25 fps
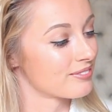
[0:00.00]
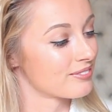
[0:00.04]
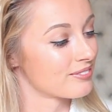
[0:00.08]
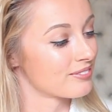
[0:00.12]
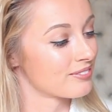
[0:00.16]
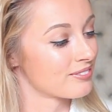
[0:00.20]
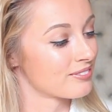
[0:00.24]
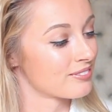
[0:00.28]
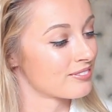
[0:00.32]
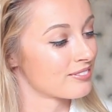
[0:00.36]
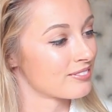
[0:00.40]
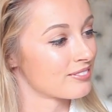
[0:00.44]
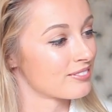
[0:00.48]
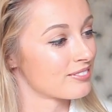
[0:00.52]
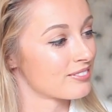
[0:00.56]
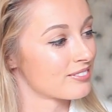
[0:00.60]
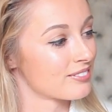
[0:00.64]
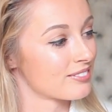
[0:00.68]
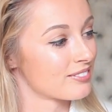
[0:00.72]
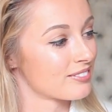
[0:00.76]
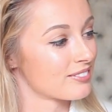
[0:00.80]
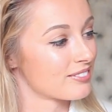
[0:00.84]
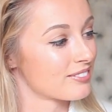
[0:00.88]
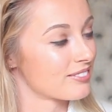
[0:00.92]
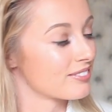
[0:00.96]

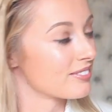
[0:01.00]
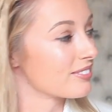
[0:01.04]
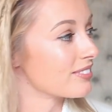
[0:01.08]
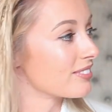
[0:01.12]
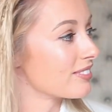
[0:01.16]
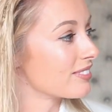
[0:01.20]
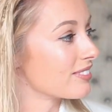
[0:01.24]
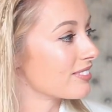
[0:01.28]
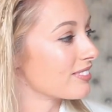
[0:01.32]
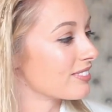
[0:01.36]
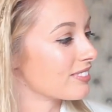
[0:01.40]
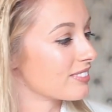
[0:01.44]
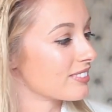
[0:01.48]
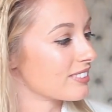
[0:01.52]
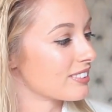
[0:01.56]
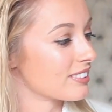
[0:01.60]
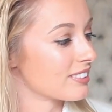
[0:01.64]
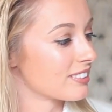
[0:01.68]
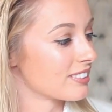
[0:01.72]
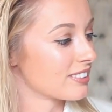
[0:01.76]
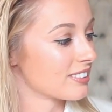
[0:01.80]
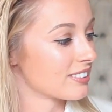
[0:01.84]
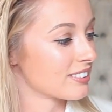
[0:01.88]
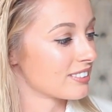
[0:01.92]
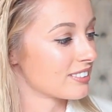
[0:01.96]

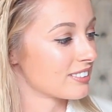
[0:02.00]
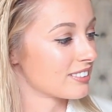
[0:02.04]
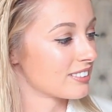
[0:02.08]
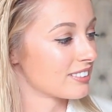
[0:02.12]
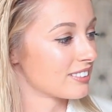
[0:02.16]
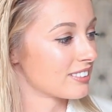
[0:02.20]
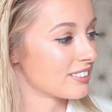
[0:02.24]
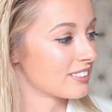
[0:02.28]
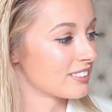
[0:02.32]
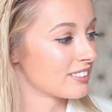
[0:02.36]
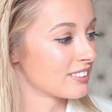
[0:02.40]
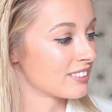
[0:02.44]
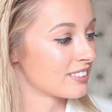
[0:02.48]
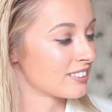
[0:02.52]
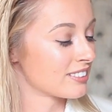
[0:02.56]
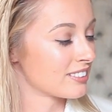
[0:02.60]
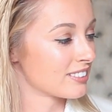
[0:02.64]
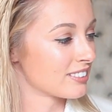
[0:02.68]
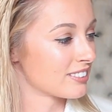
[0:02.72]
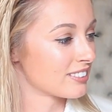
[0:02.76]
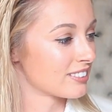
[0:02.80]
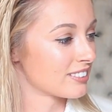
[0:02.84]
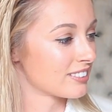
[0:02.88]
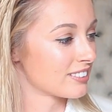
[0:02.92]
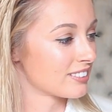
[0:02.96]

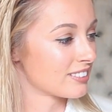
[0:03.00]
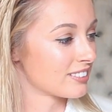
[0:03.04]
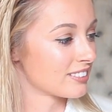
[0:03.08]
This person isn't speaking.